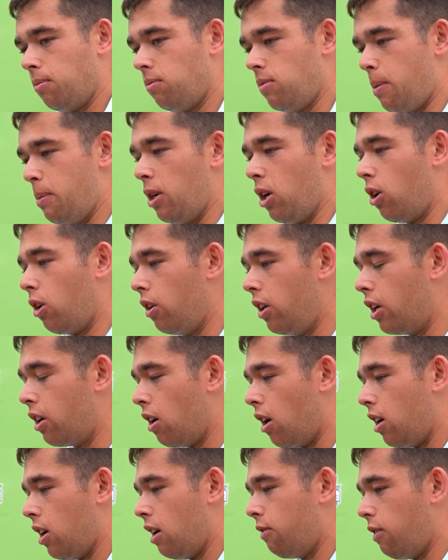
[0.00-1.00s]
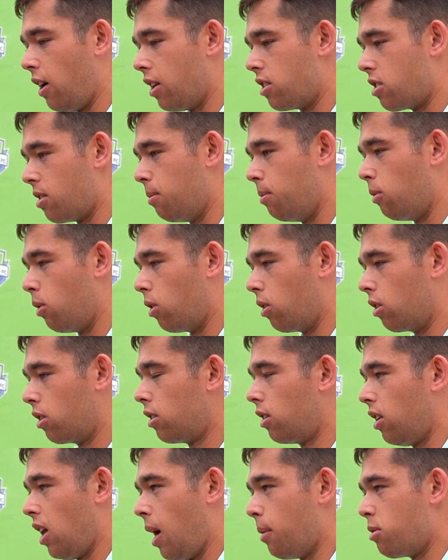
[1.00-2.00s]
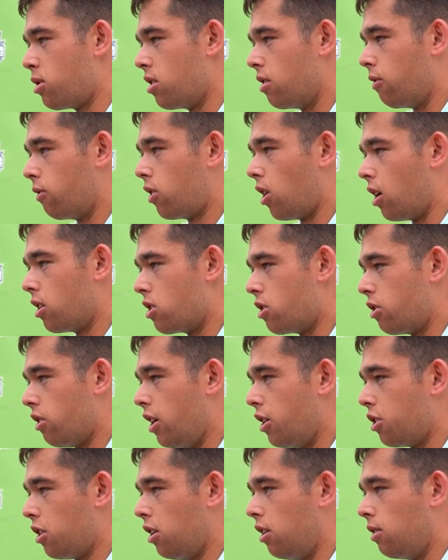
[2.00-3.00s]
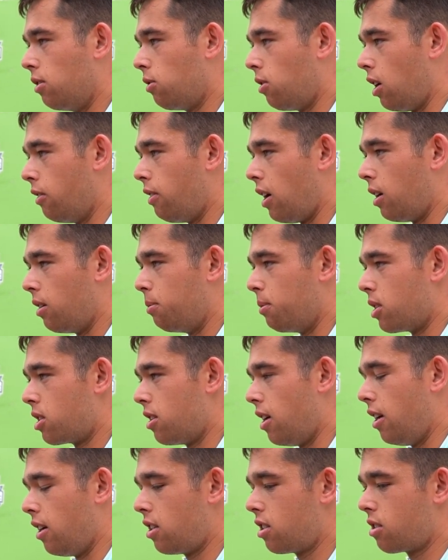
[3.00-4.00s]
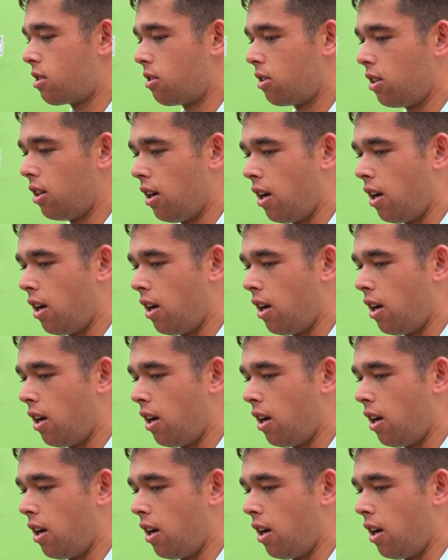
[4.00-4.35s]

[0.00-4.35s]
maybe earlier on I've had some more lapses of concentration where I've had mistakes.